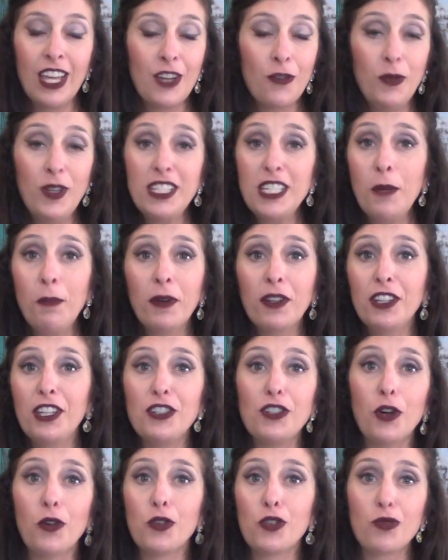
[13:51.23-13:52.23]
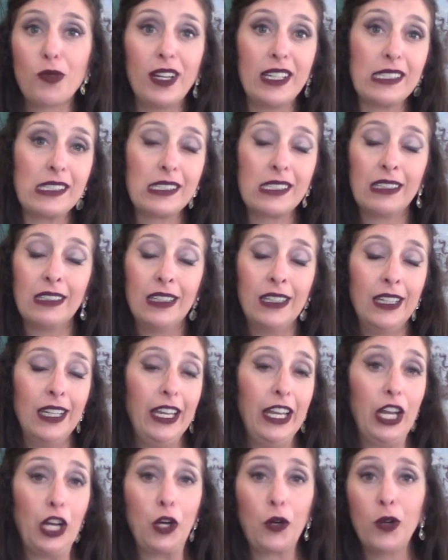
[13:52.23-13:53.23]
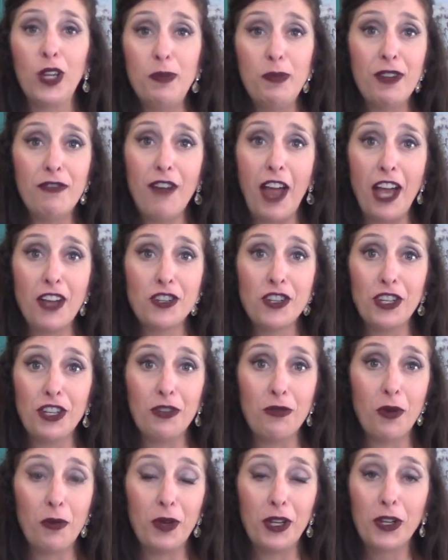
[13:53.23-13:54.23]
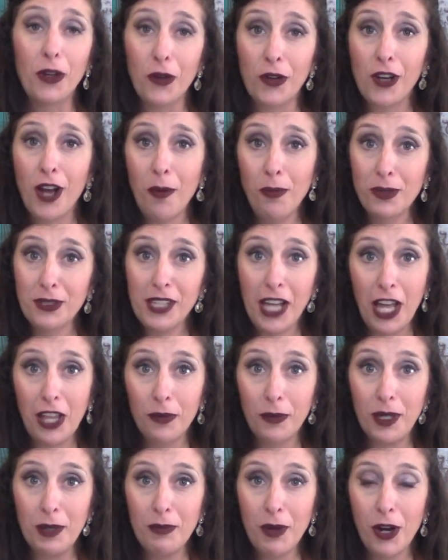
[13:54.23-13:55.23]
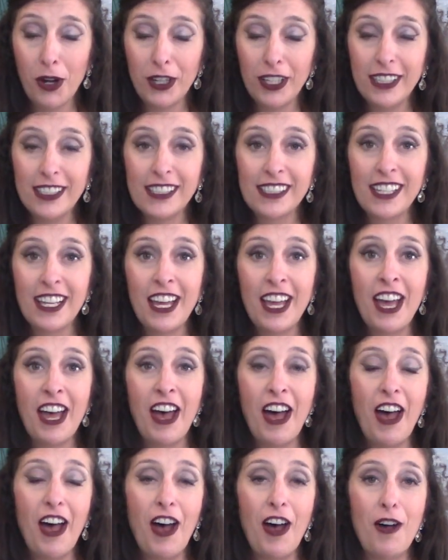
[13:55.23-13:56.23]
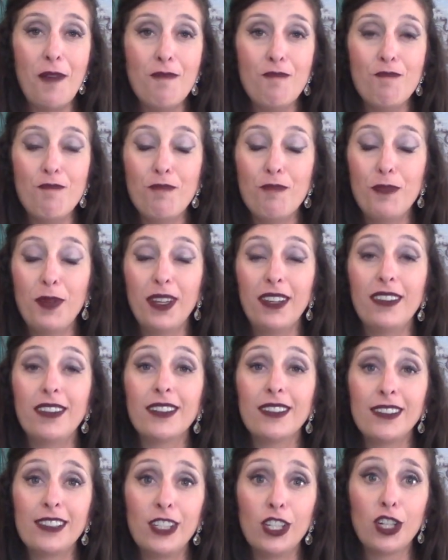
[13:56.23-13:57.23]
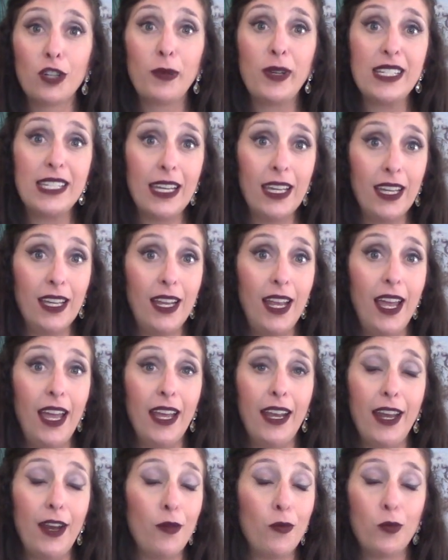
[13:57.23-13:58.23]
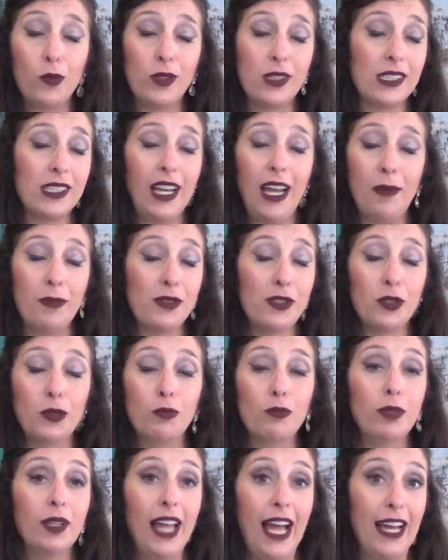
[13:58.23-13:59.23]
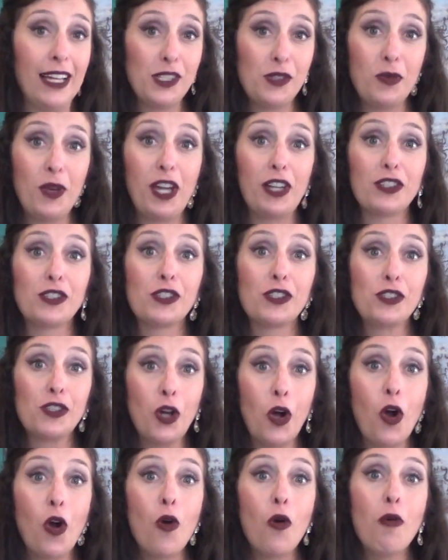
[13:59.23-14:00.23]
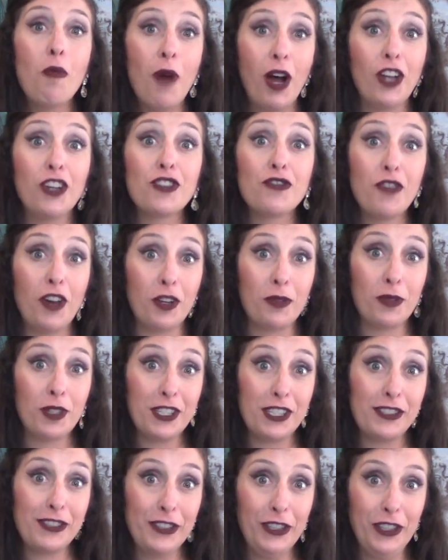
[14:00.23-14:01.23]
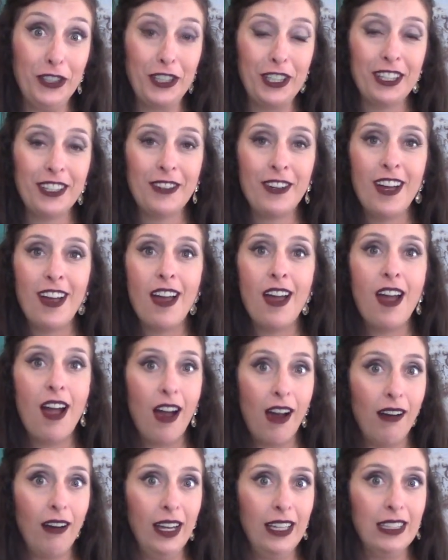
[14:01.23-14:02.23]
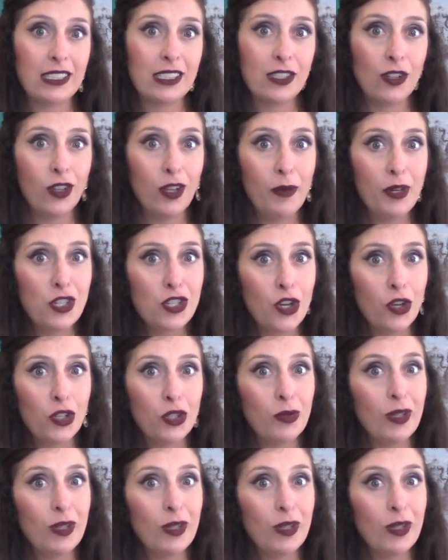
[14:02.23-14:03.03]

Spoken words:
We typically don't dress in a creepy fashion when we go to couples Halloween parties, but this year we did, and it was an absolute blast. We had so much fun with this look. All right, so let me show you